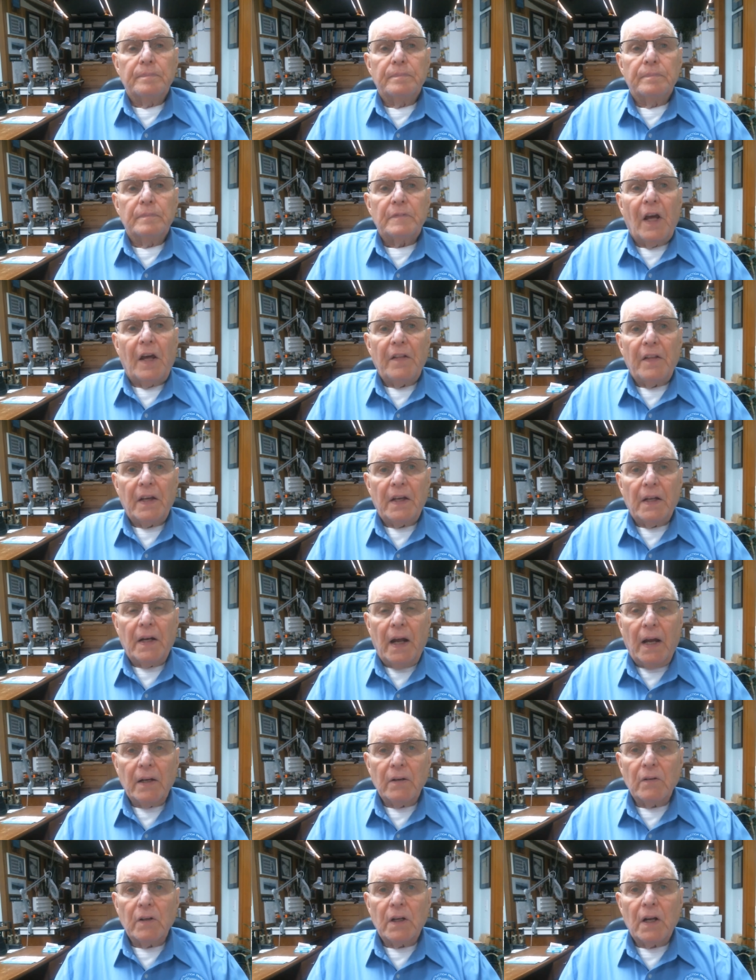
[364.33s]
They can
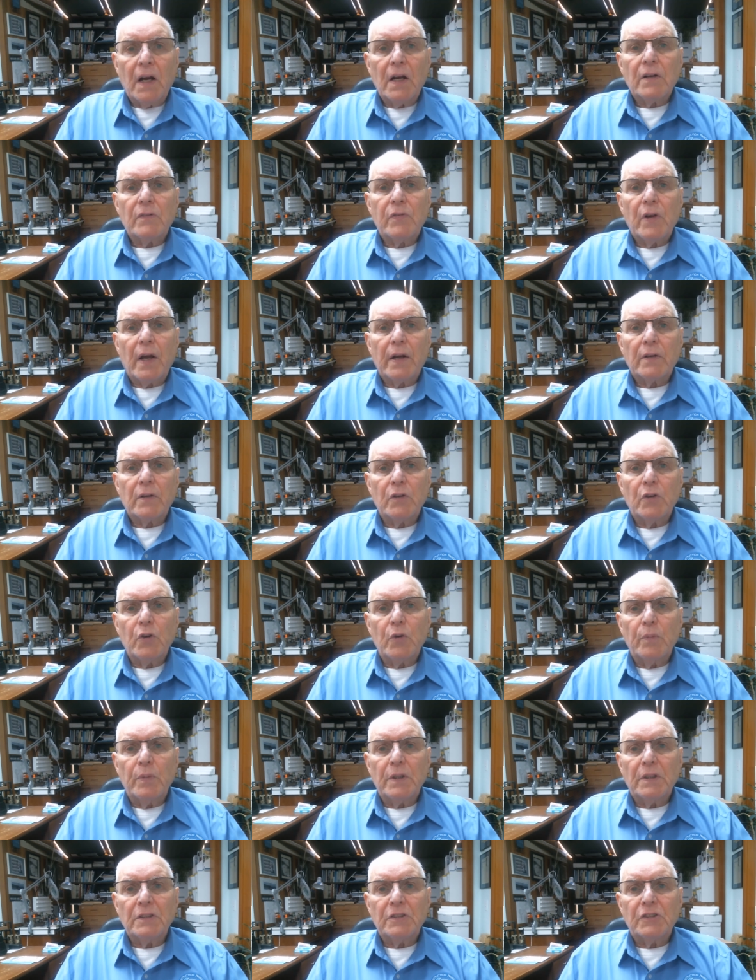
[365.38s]
hire a contractor who
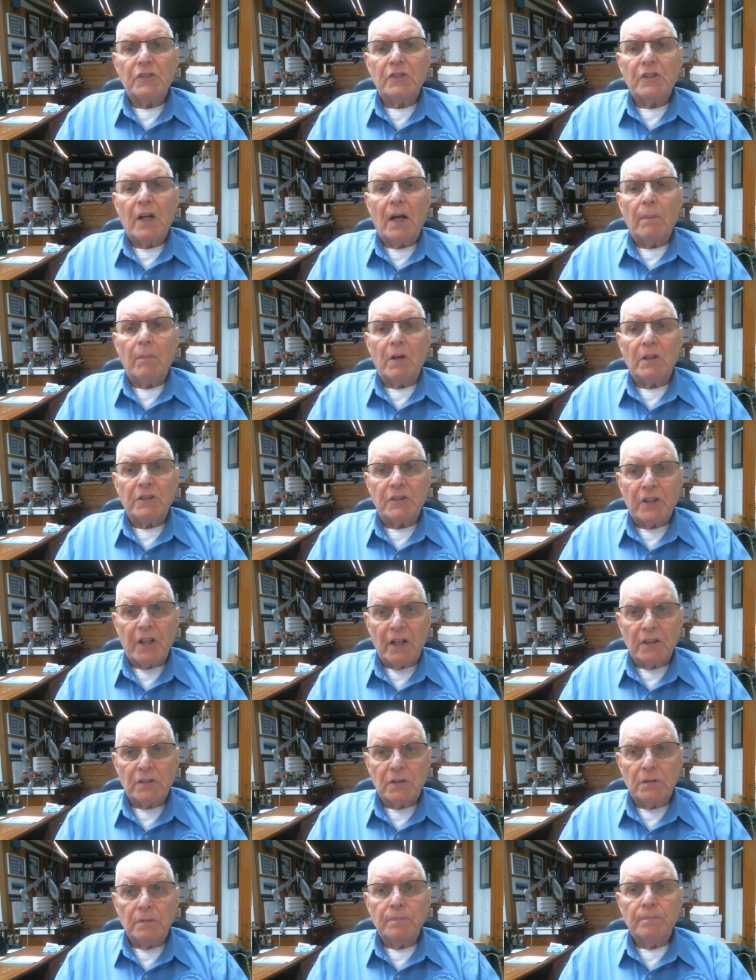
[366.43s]
builds a job on
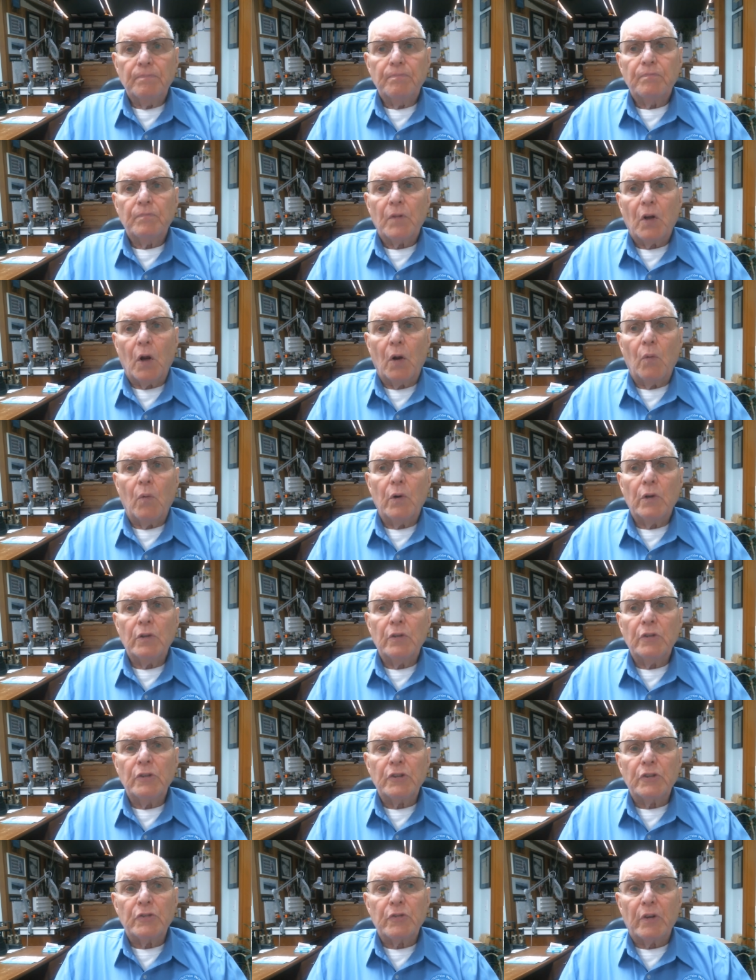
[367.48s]
schedule or one who
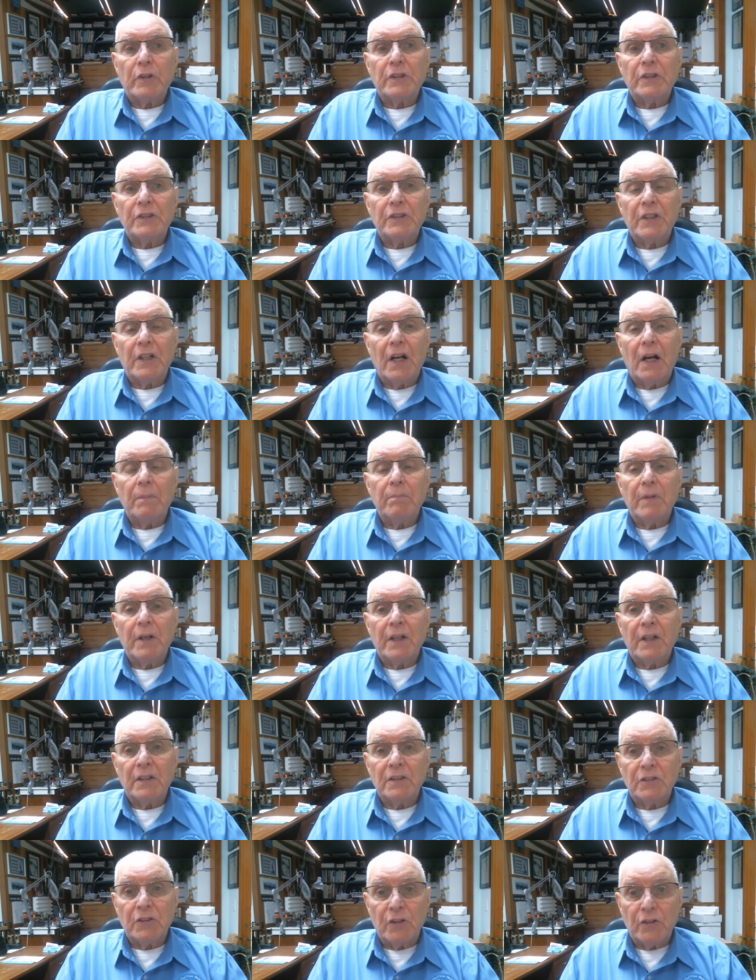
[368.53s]
stretches it out
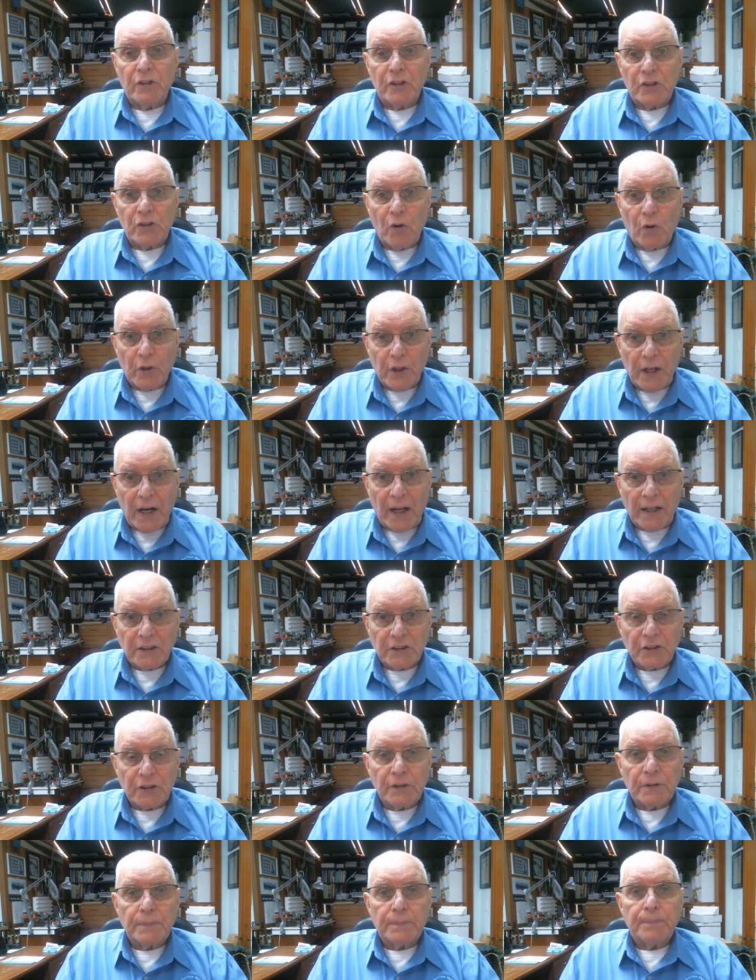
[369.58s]
because they're disorganized.